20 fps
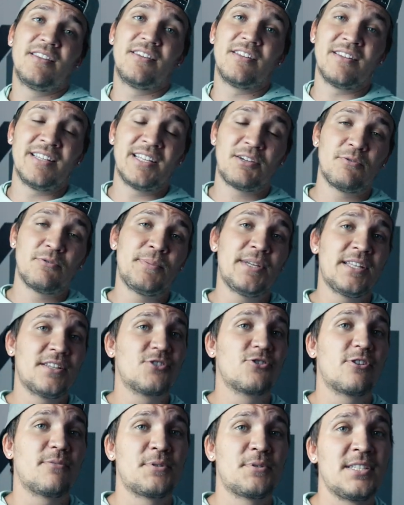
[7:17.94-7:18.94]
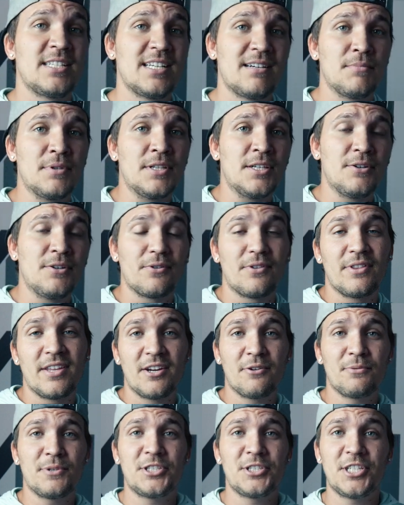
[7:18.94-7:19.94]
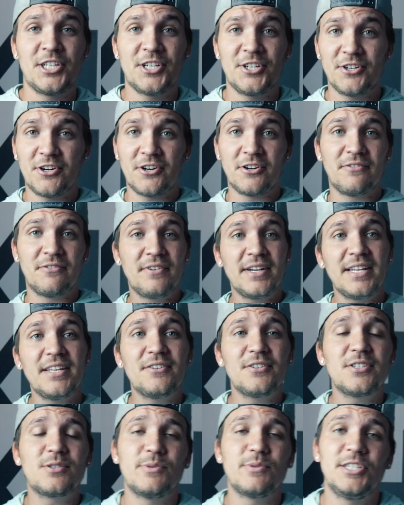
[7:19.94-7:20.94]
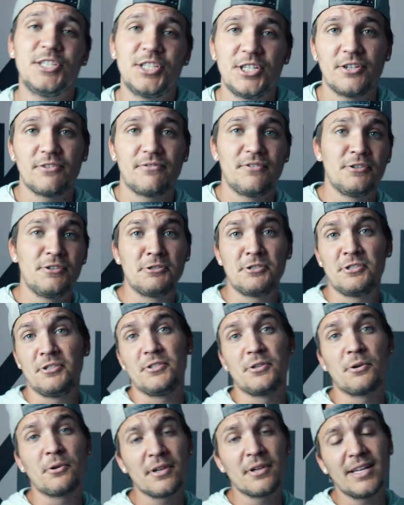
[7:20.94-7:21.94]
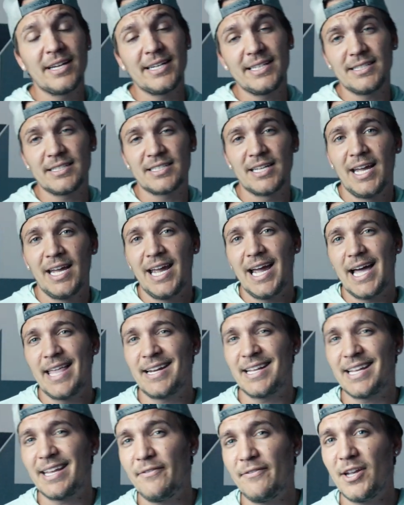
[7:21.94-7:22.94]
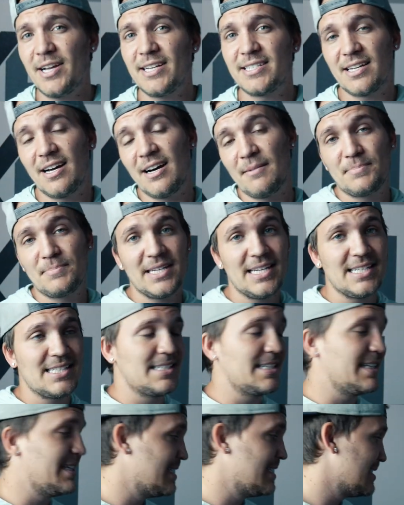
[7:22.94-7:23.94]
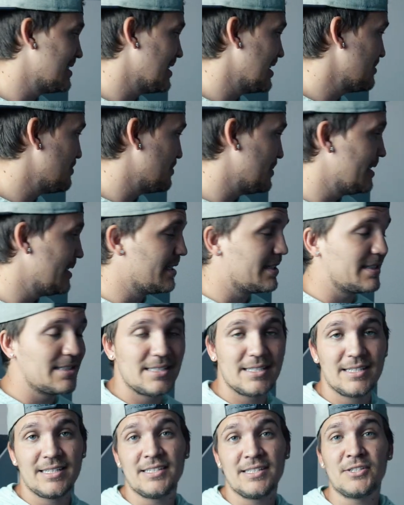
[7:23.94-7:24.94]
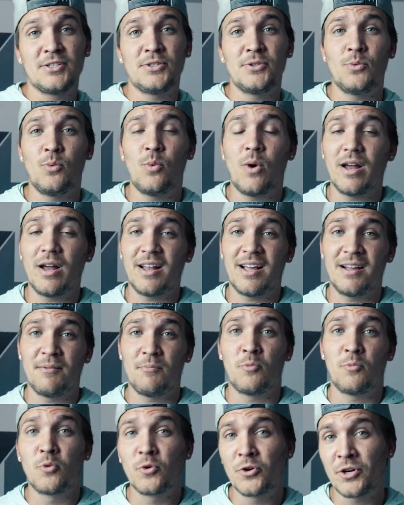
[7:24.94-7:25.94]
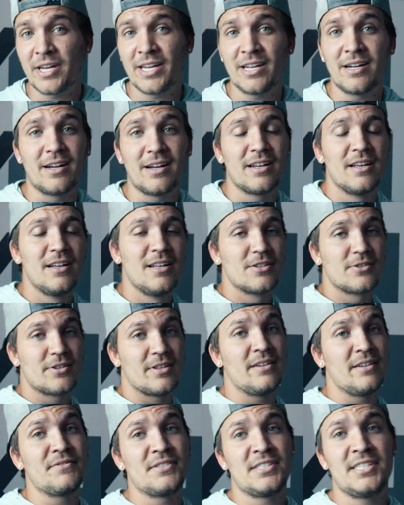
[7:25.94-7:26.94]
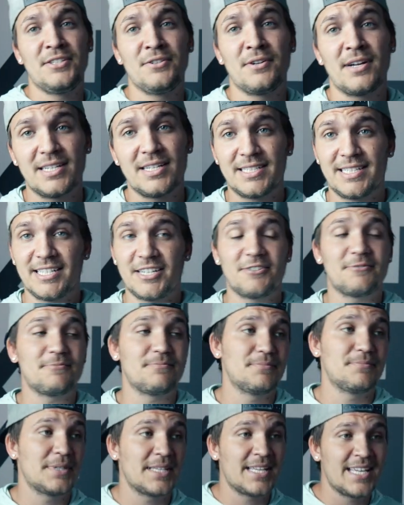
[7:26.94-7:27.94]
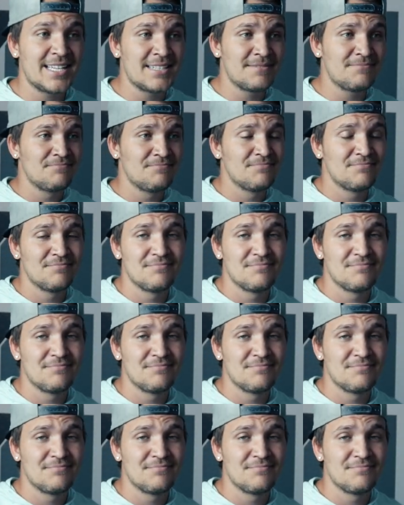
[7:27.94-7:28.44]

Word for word: The link will be in the description down below. There we share our videos, we share future tutorial ideas, and then I give you guys updates and inside peeks into what I'm working on. So I'd love to see you guys there. But again,